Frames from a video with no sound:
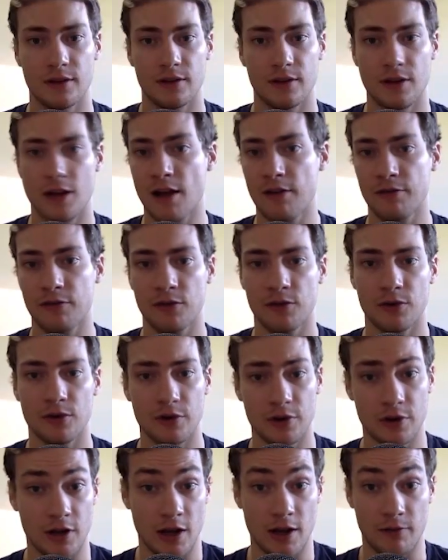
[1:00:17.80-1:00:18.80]
Not for
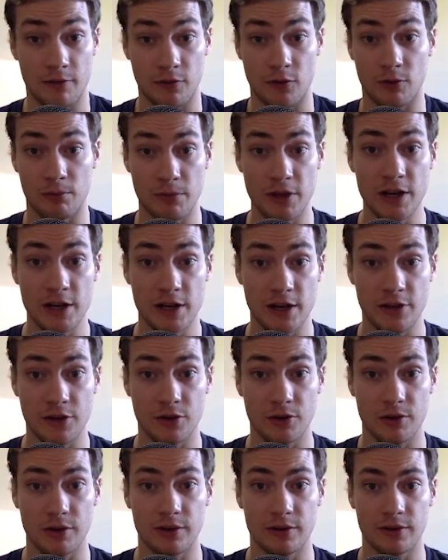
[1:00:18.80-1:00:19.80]
and for many
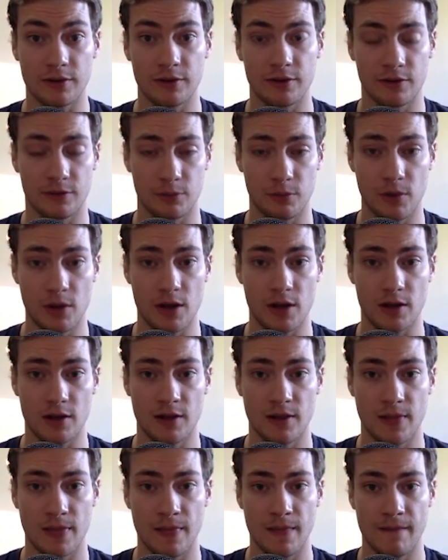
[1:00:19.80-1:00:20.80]
other reasons as well,
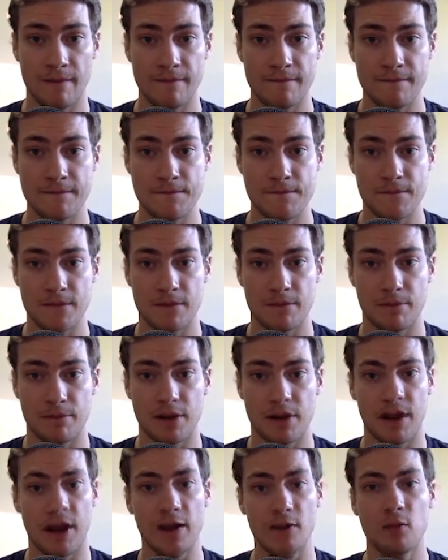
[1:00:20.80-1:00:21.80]

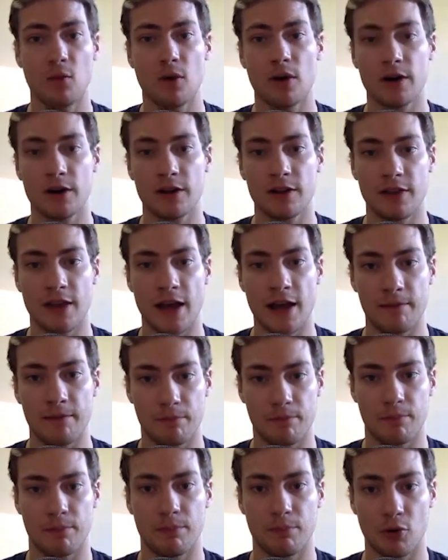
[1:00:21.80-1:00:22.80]
but I wanted that
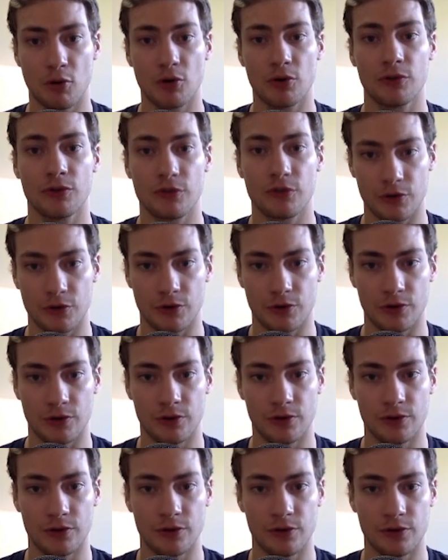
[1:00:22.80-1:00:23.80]
personal
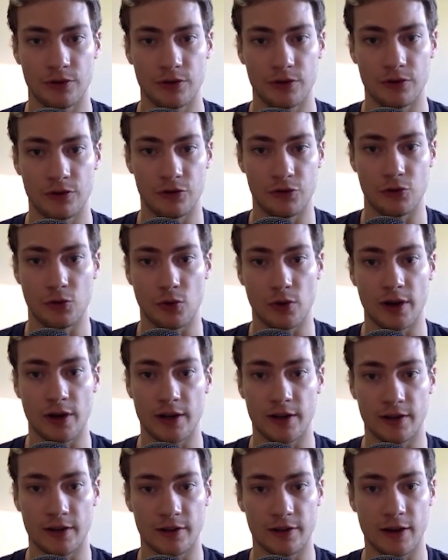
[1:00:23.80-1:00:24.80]

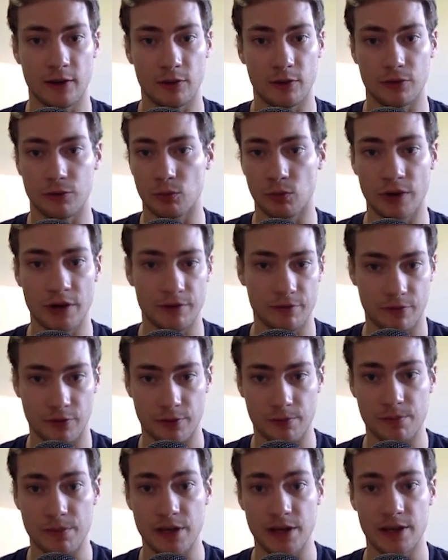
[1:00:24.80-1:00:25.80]
joy that was ripped
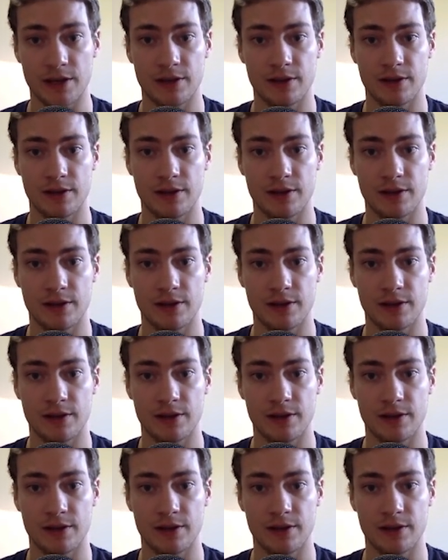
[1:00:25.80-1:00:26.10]
from me.